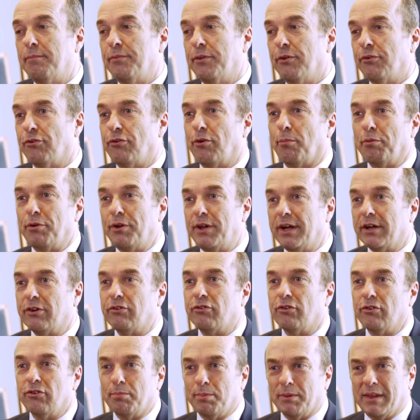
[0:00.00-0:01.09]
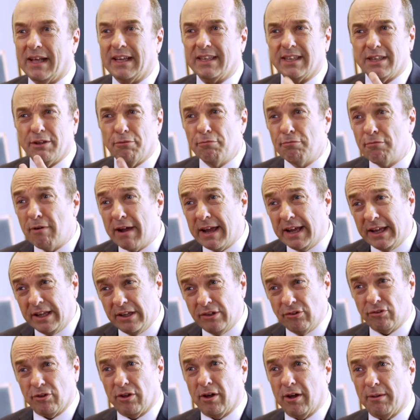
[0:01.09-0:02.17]
Those are not predictions, but that's the
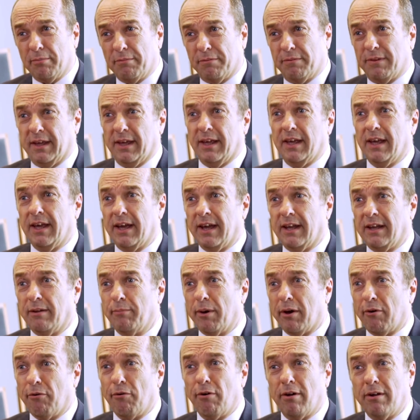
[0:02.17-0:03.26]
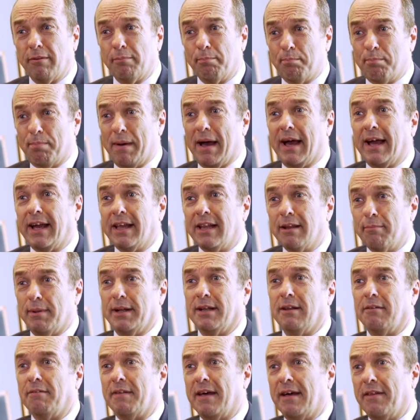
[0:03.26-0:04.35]
range that I'm thinking in, and we're kind of bang in the
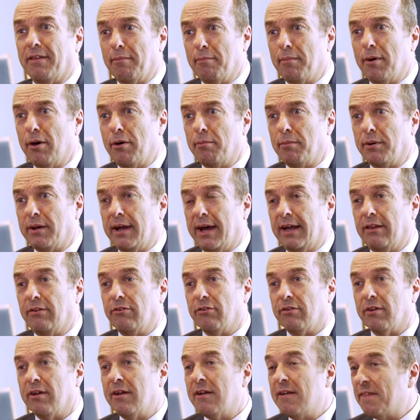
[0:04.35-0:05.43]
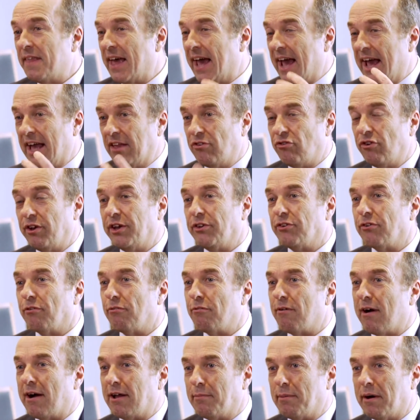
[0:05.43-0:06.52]
middle of that at the moment. Hence, the hedging is
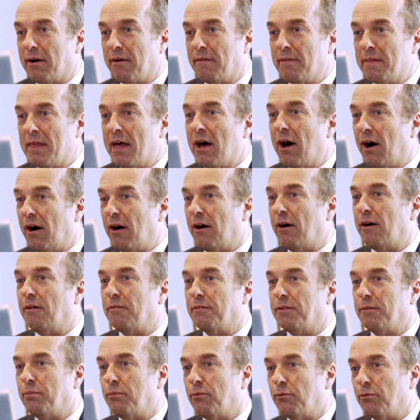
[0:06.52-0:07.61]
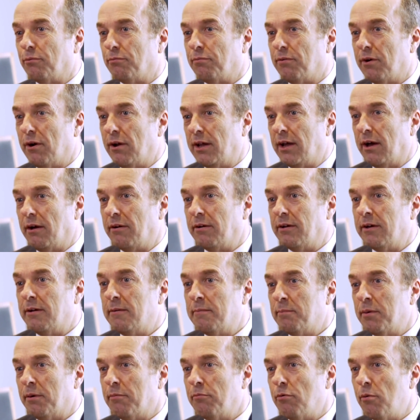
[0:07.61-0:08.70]
around about half the portfolio.
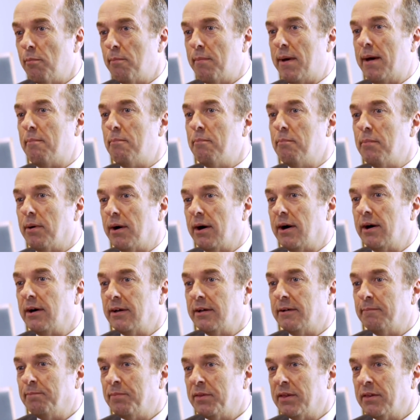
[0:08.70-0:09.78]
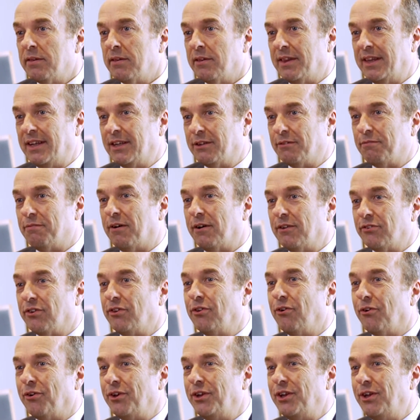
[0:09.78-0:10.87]
But remember that these funds are
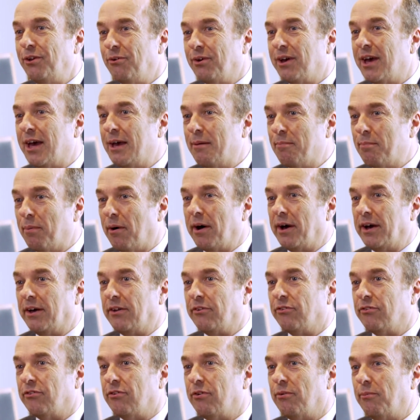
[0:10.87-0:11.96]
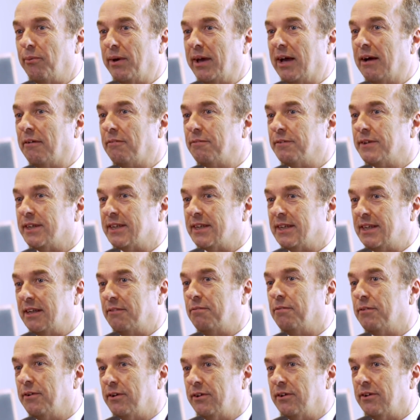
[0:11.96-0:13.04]
not UK biased, so we have
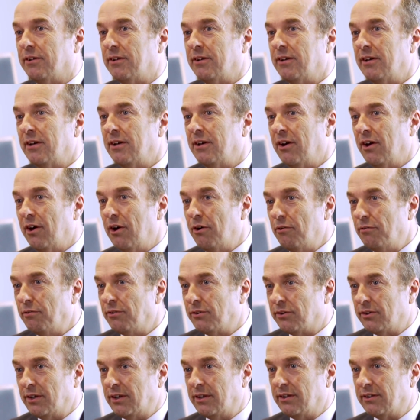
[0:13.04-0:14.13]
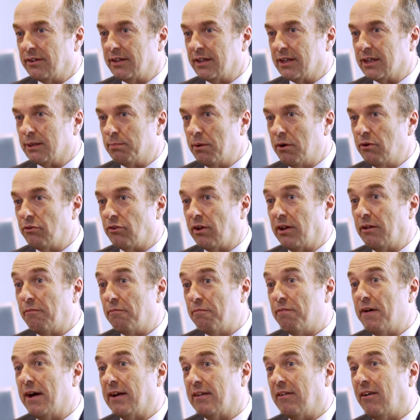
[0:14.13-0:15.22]
significant overseas exposure. And in
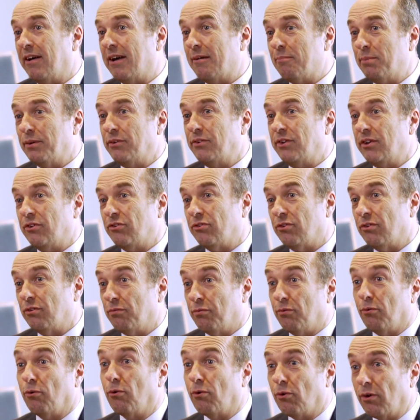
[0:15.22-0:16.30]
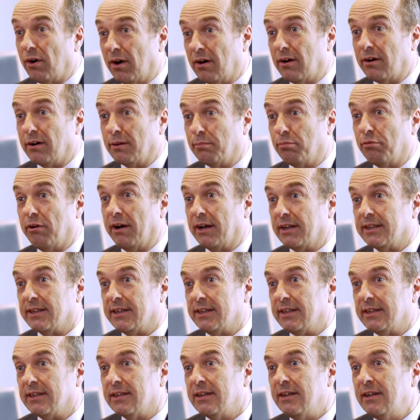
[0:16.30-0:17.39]
fact, I am positioned for a hard
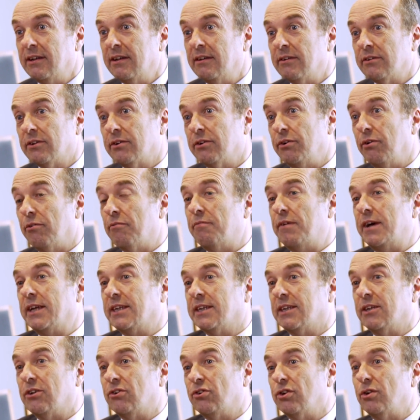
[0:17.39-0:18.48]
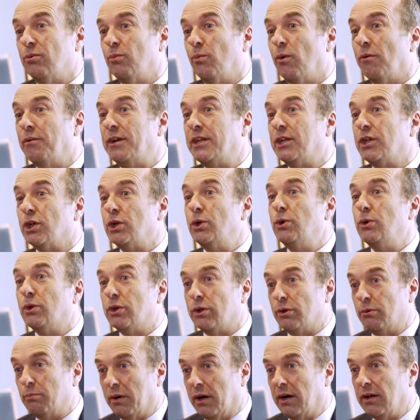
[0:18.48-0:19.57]
Brexit. So your investors shouldn't worry
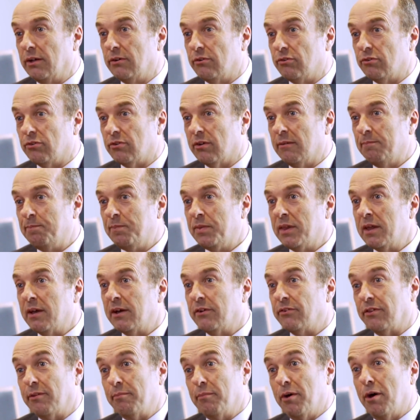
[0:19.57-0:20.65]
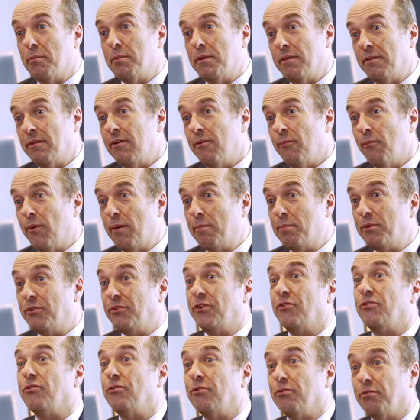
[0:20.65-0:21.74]
too much, because at the moment, we're
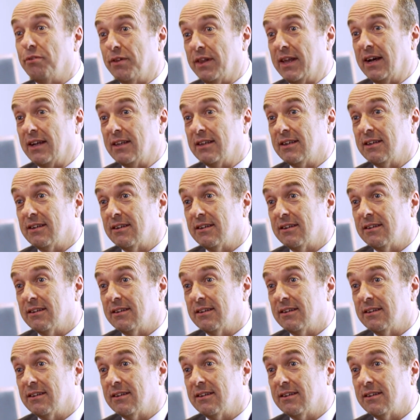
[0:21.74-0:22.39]
positioned for that.